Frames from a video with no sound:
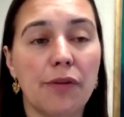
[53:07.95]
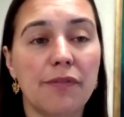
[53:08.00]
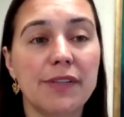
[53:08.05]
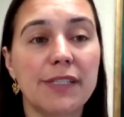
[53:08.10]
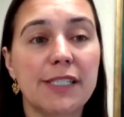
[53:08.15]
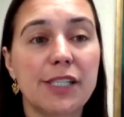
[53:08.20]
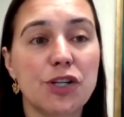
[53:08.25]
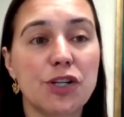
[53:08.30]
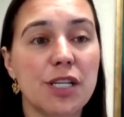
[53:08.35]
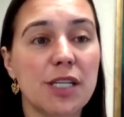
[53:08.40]

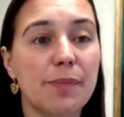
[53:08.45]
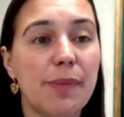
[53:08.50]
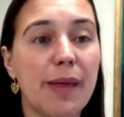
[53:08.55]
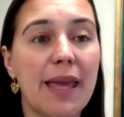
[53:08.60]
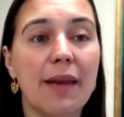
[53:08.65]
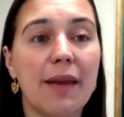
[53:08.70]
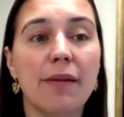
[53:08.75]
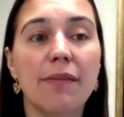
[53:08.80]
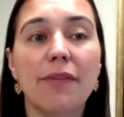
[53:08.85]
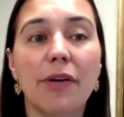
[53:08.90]
physician is
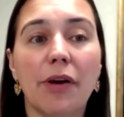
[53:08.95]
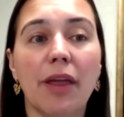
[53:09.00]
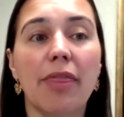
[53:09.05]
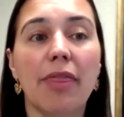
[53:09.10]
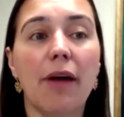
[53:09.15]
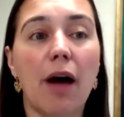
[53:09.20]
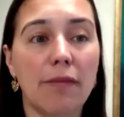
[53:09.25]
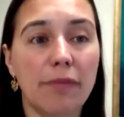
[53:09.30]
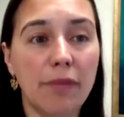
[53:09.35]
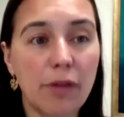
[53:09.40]
being very
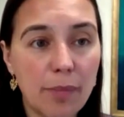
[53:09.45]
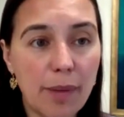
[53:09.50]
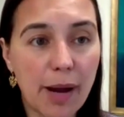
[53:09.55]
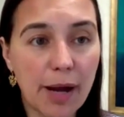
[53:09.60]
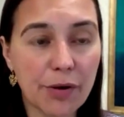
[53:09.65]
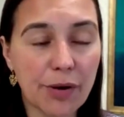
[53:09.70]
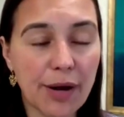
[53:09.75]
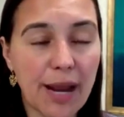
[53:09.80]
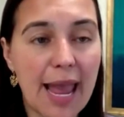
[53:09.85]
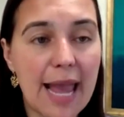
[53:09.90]
thoughtful
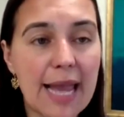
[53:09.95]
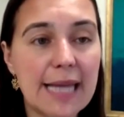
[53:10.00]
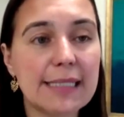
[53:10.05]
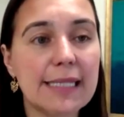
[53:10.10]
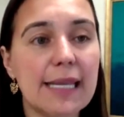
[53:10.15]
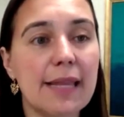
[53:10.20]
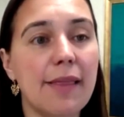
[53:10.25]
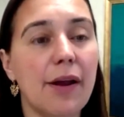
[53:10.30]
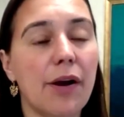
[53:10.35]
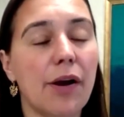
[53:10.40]
about your
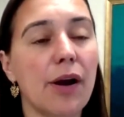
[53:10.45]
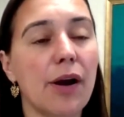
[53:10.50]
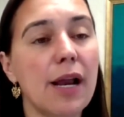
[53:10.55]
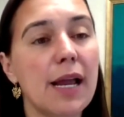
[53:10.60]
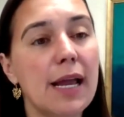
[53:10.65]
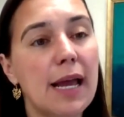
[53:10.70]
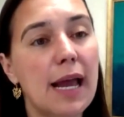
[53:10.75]
case, and they're